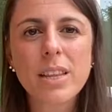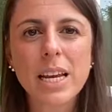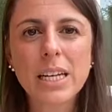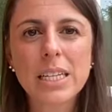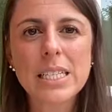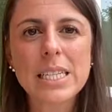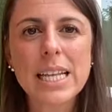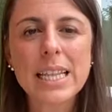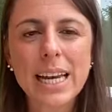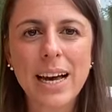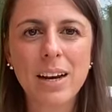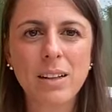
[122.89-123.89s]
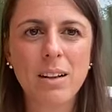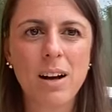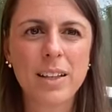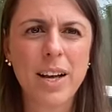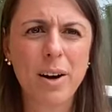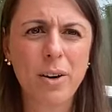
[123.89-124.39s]
things in the catalog
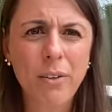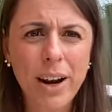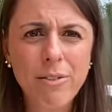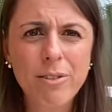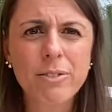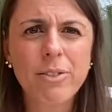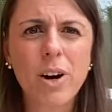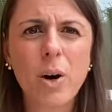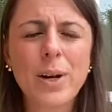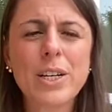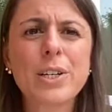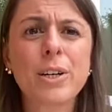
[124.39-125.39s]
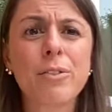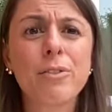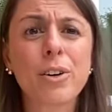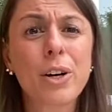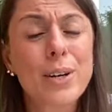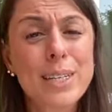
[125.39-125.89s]
that are great for fall winter,
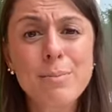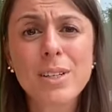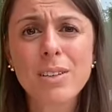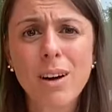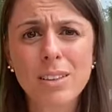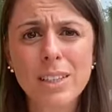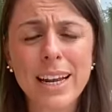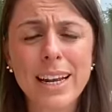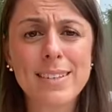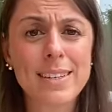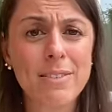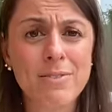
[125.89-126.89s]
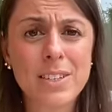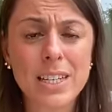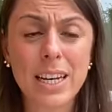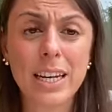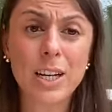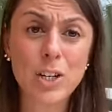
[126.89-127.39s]
for Christmas, holidays,
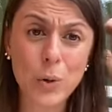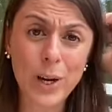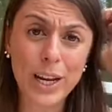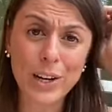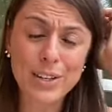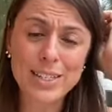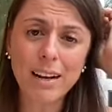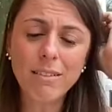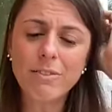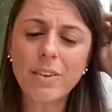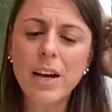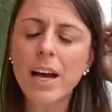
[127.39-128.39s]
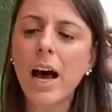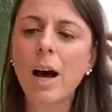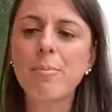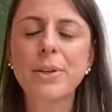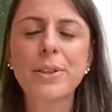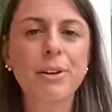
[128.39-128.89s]
gifting, enjoying yourself,
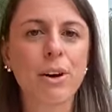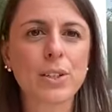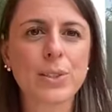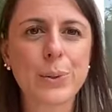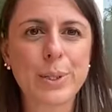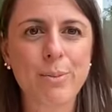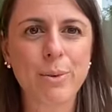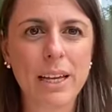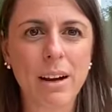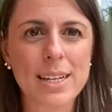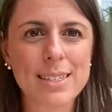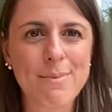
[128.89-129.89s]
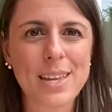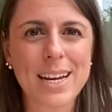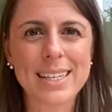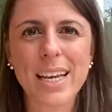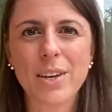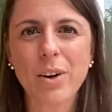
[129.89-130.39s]
but there are also some really awesome
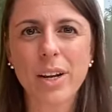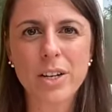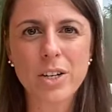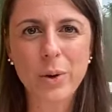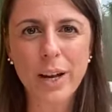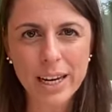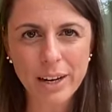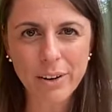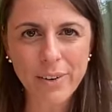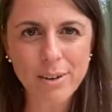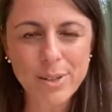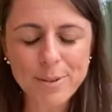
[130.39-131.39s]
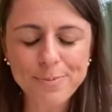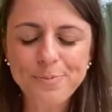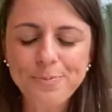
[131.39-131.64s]
things that you can enjoy year round.